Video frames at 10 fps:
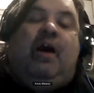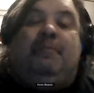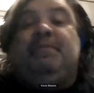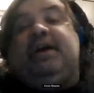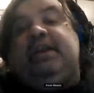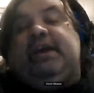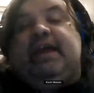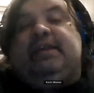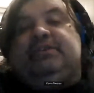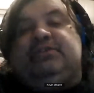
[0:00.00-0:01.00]
And
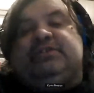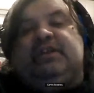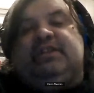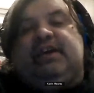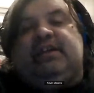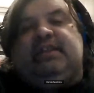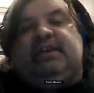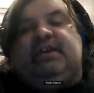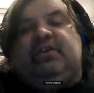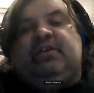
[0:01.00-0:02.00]
again, the interesting thing I
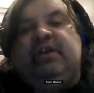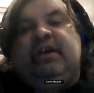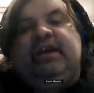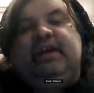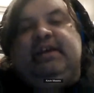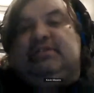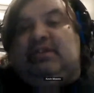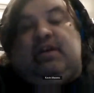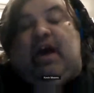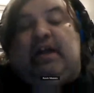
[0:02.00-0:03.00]
think here
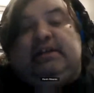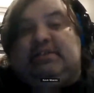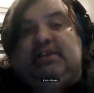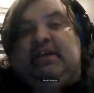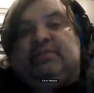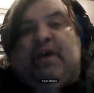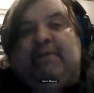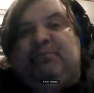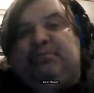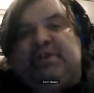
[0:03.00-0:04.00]
is, honestly, as
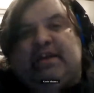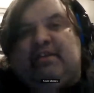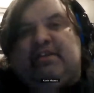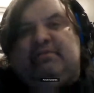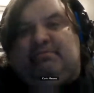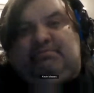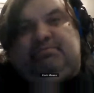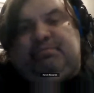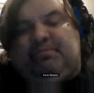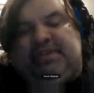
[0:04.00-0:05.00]
I've checked
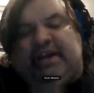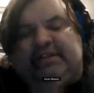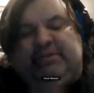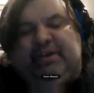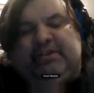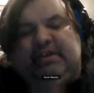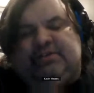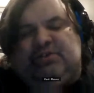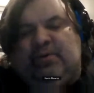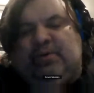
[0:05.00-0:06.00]
scientific and
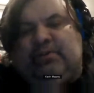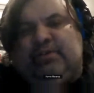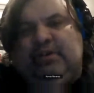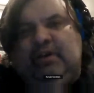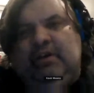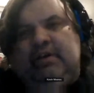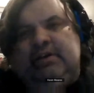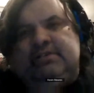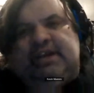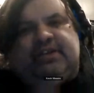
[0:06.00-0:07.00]
historical and
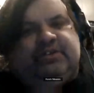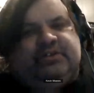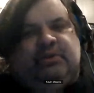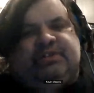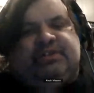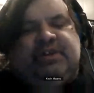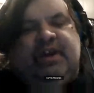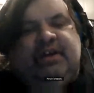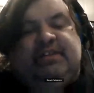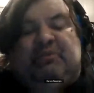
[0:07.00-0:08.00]
secular sources,
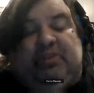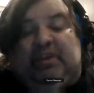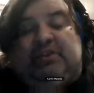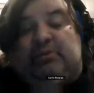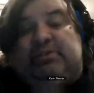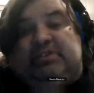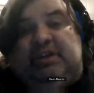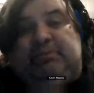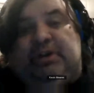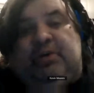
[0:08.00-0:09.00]
they really don't
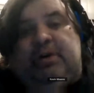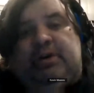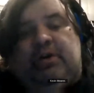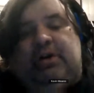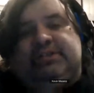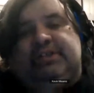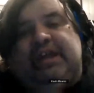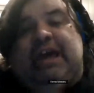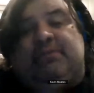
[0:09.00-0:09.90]
seem to know what caused it.